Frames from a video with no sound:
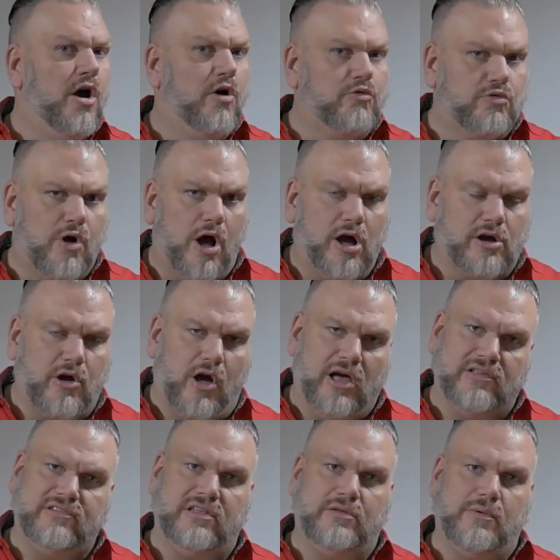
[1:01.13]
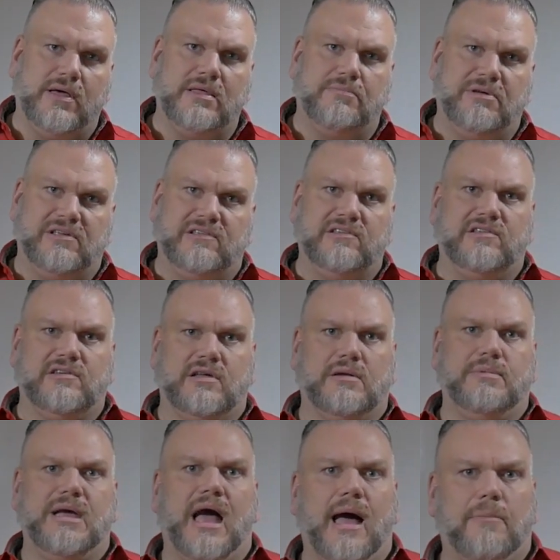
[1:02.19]
a raw cost to the way the business is going
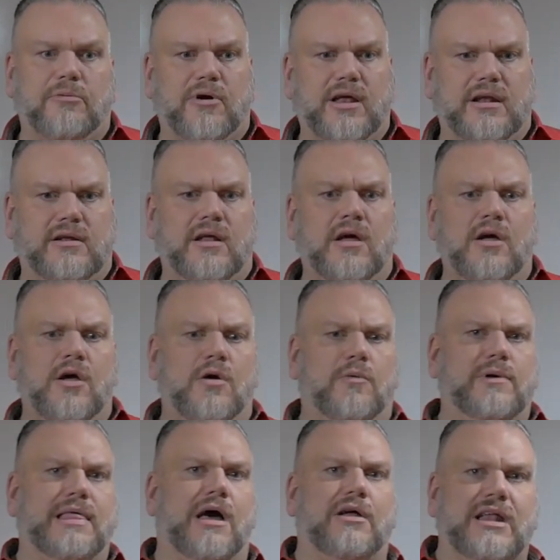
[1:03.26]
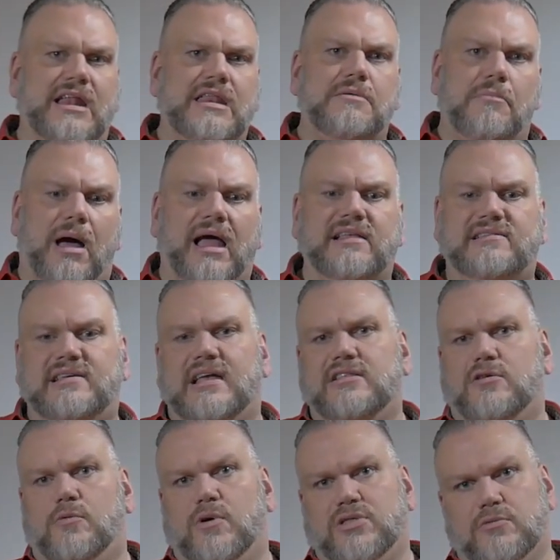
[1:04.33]
to be operated, without any mindset
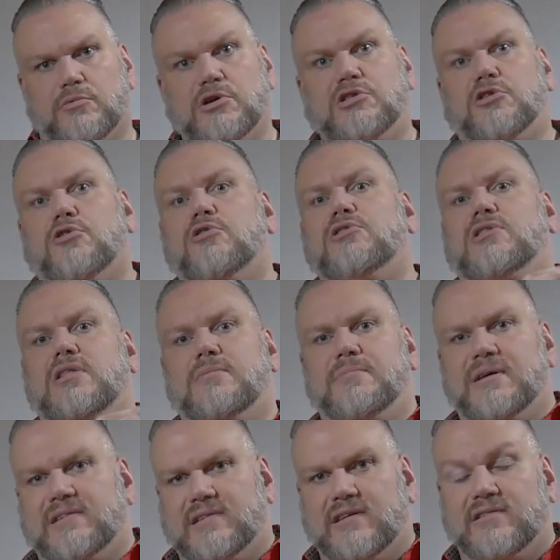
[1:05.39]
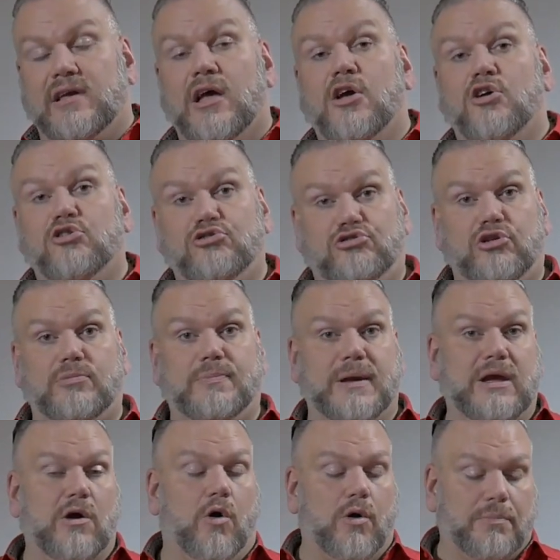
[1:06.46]
to what the return to the business should
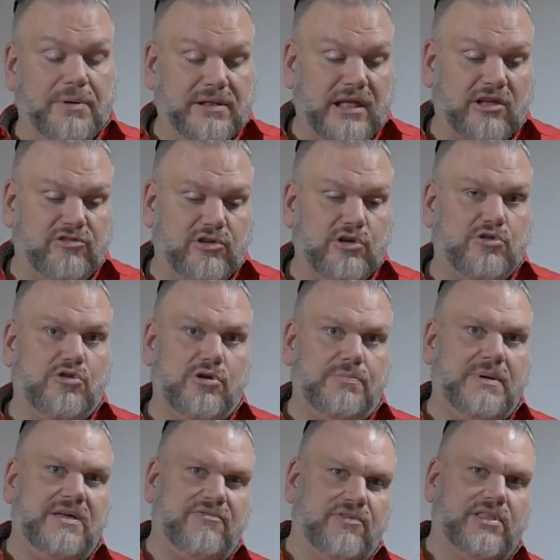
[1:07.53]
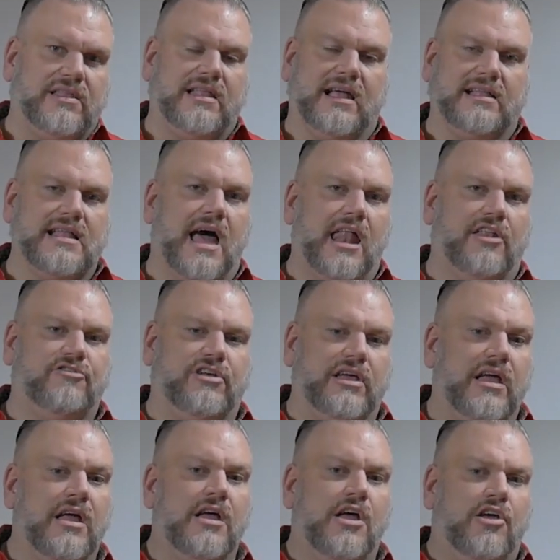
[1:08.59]
be or potentially could be for the
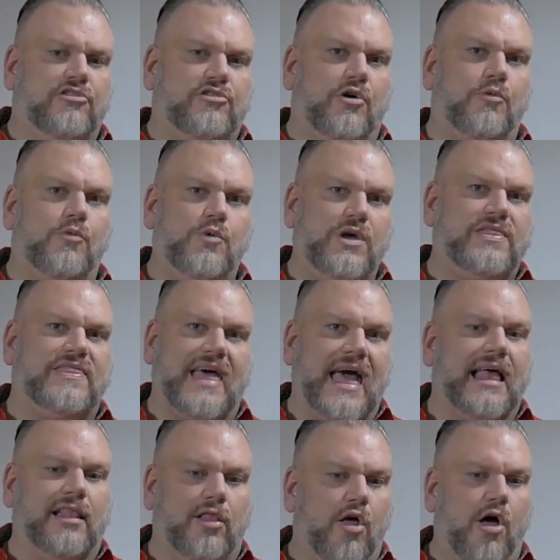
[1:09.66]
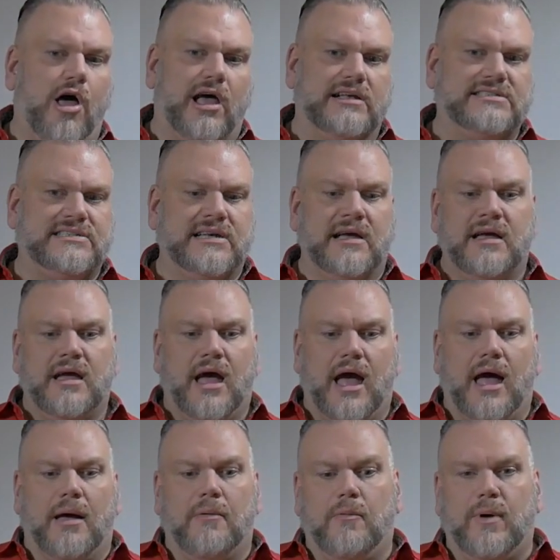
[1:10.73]
technology. So with that loss,
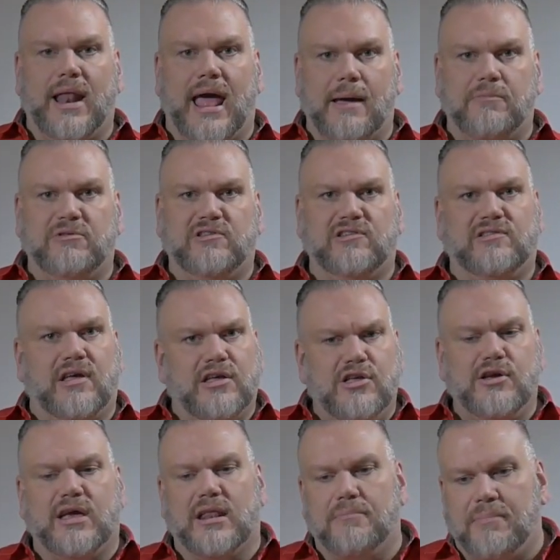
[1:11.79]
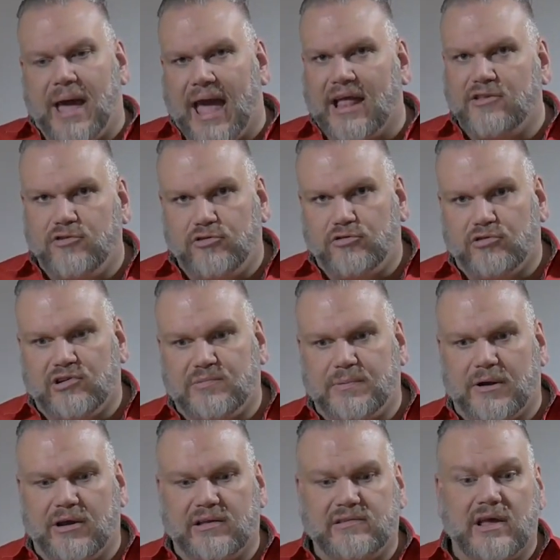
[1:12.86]
what happens is you get a bad user
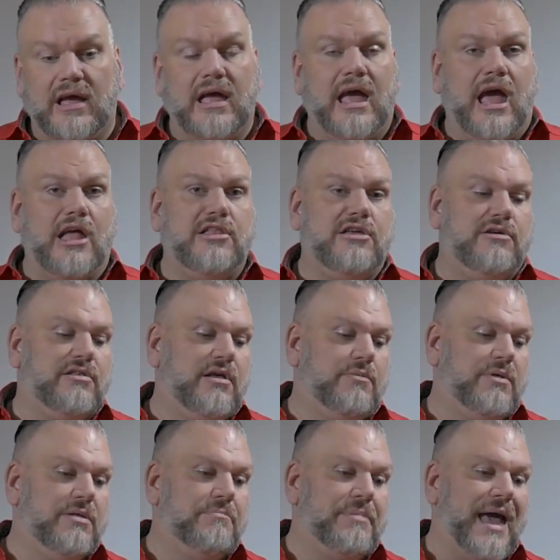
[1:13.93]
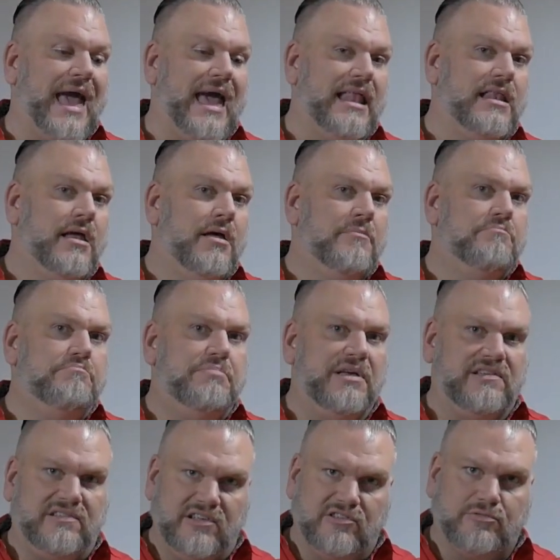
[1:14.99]
experience and you end up with a bad
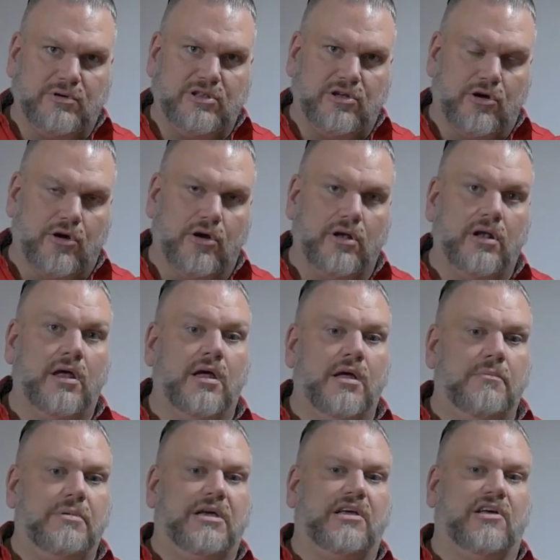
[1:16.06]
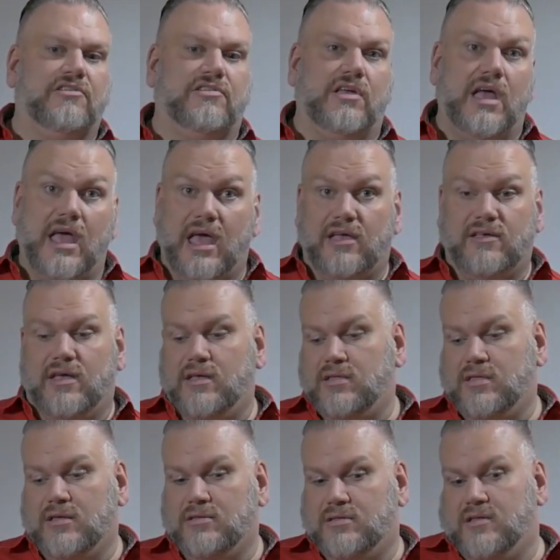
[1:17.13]
business return because
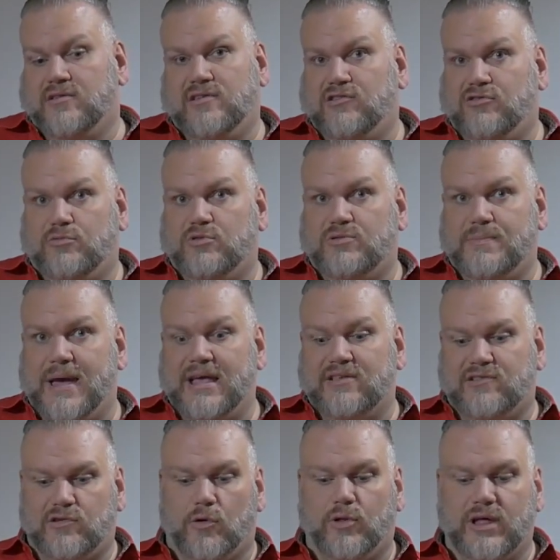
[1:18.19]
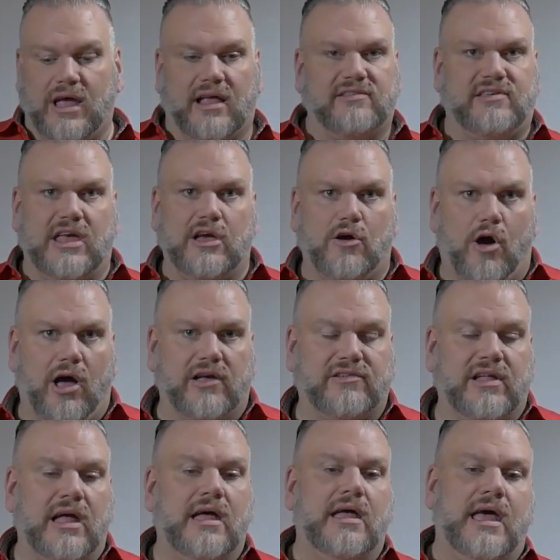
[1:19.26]
the decision was made solely on, say,
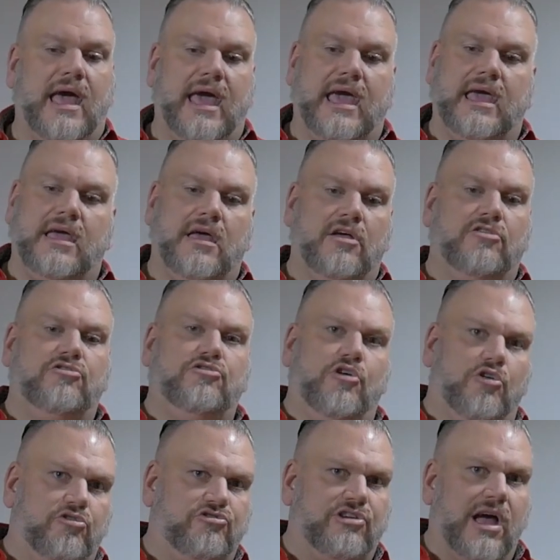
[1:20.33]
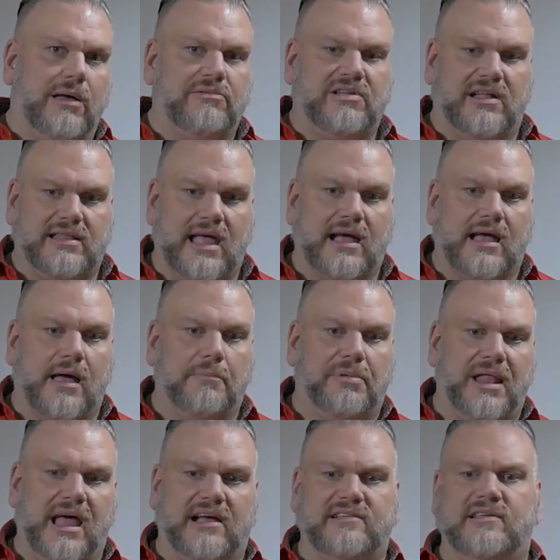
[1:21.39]
cost. Hey, Joe's job's not that
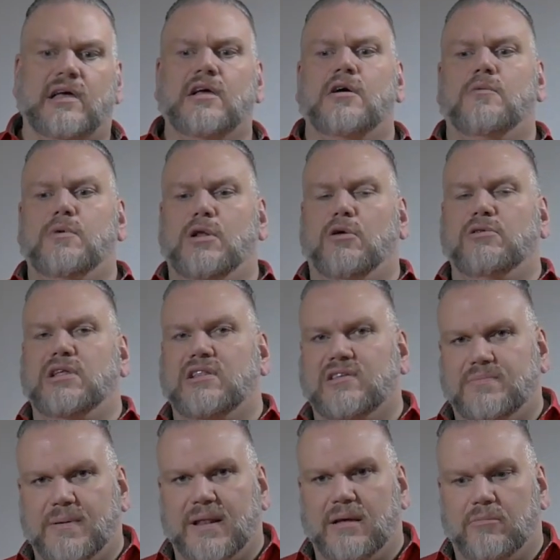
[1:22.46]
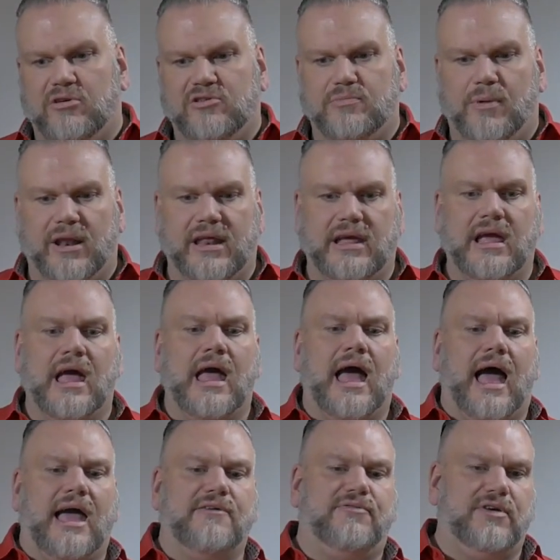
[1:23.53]
complex. We don't need to spend that much money.
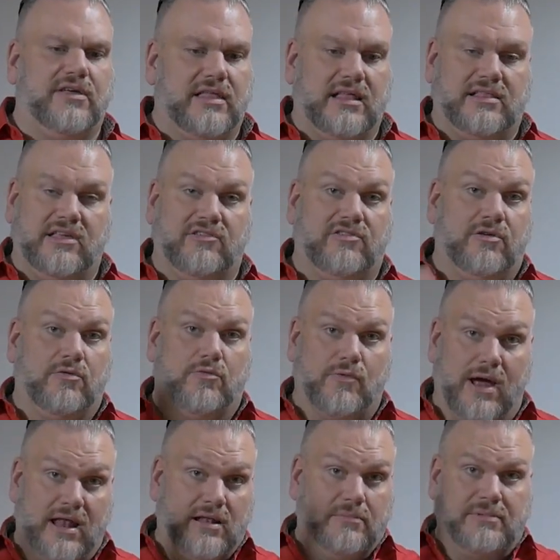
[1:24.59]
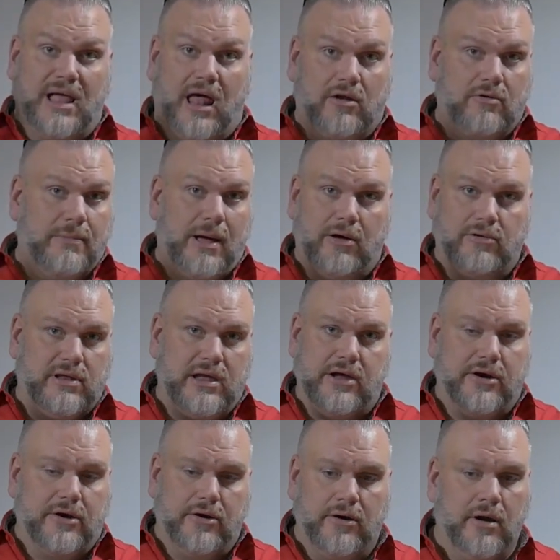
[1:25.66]
I feel that this random dollar amount
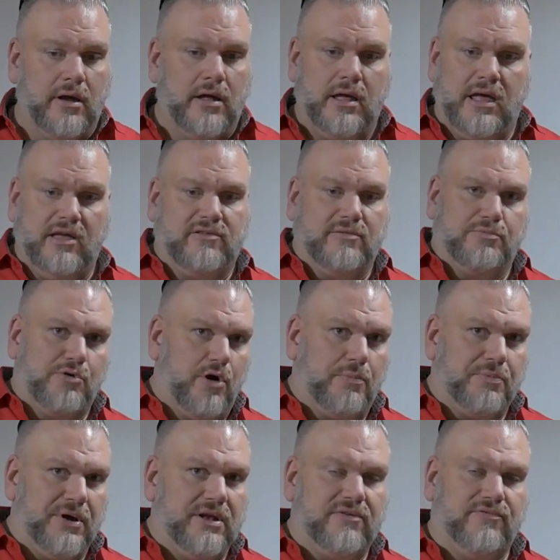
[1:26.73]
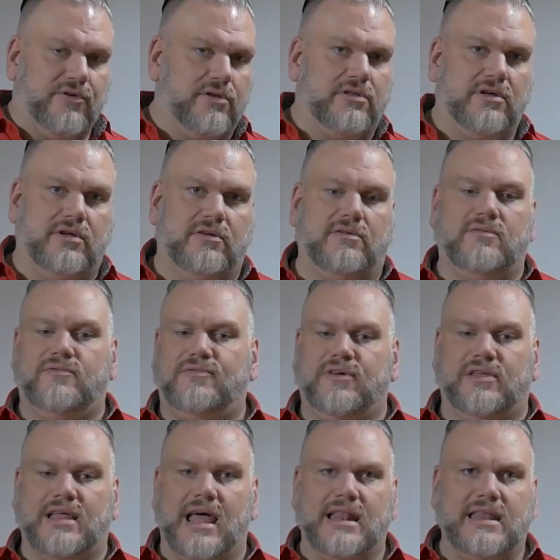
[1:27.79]
here is appropriate to
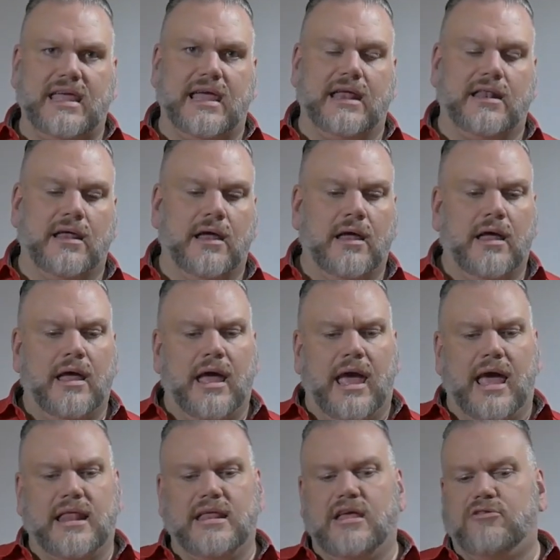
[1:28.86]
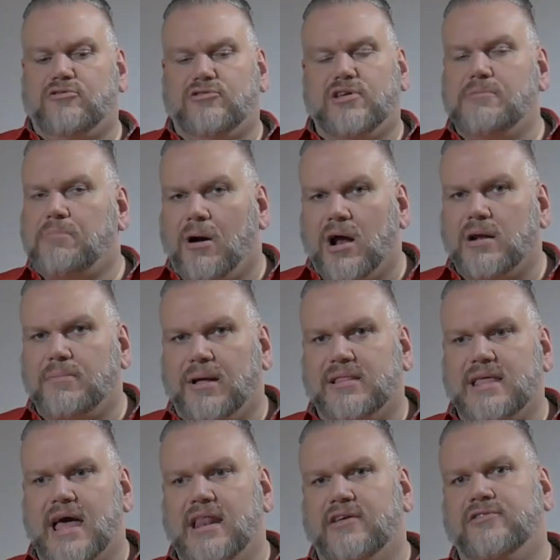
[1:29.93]
fill that need. And the interesting part about
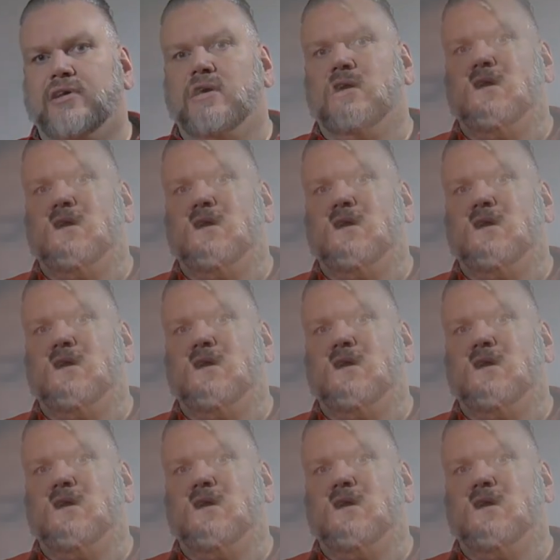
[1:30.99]
that is,